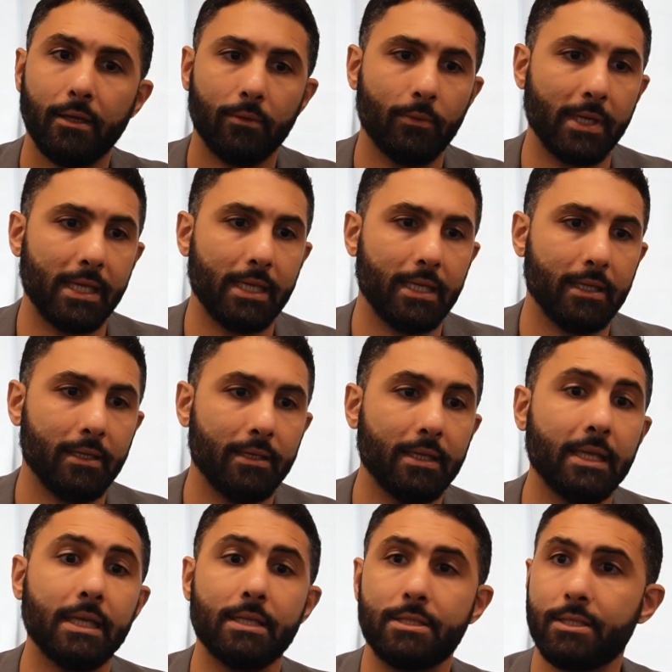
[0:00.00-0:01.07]
We
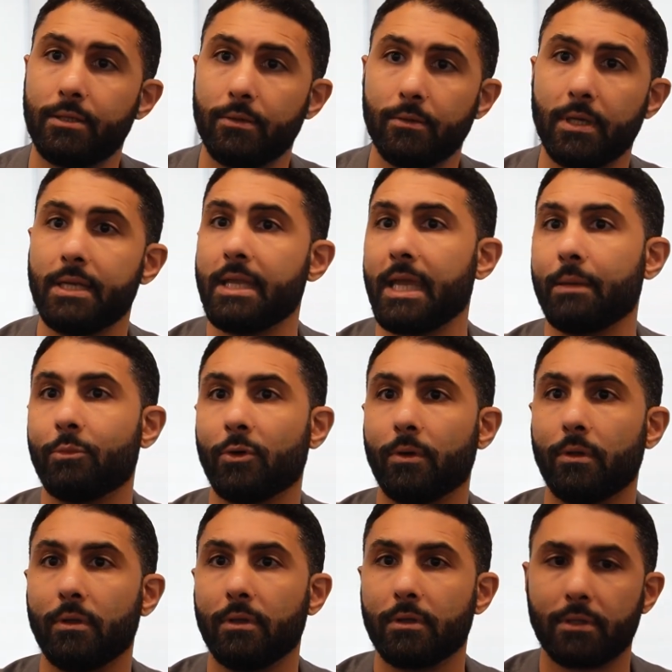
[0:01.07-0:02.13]
need to
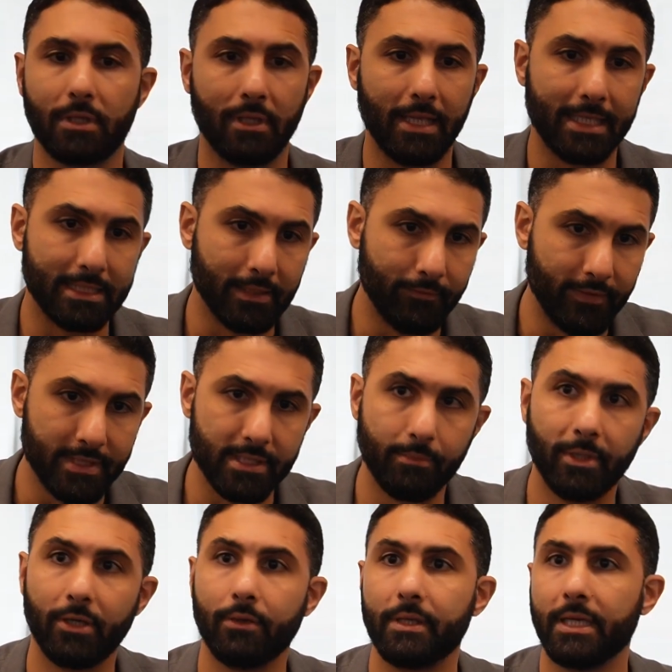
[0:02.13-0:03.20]
enable collective
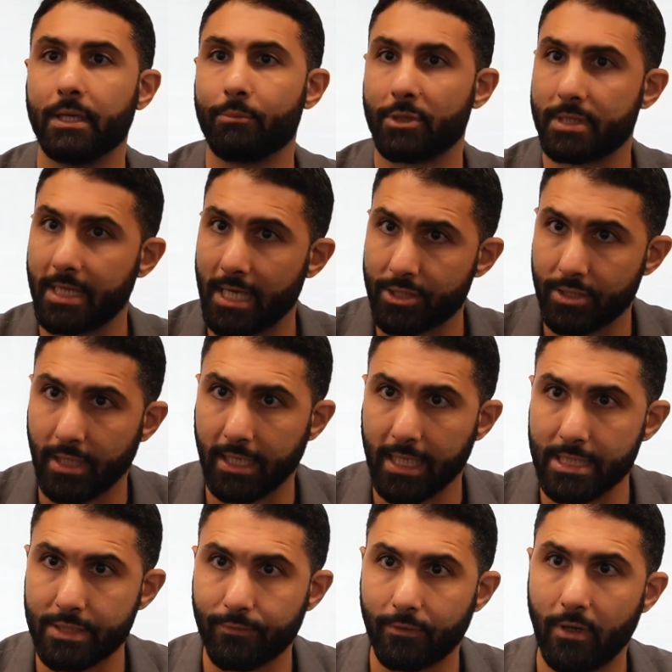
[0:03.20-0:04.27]
visibility and protection
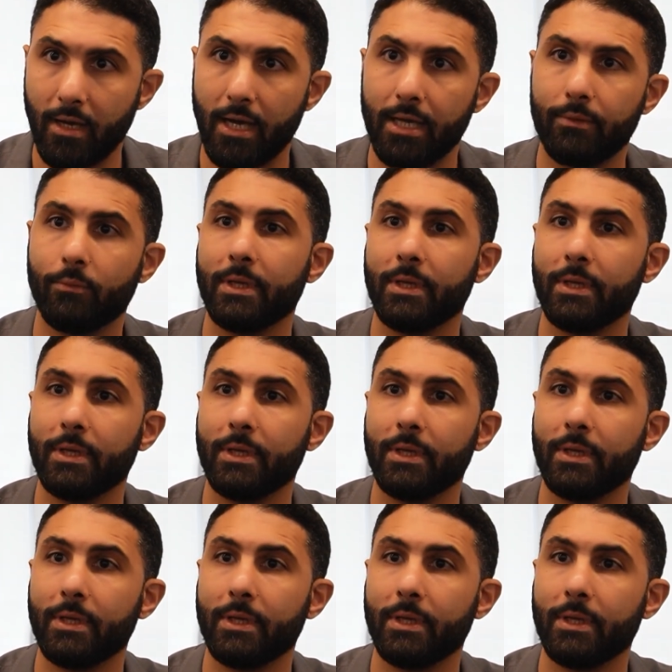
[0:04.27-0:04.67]
against fraud.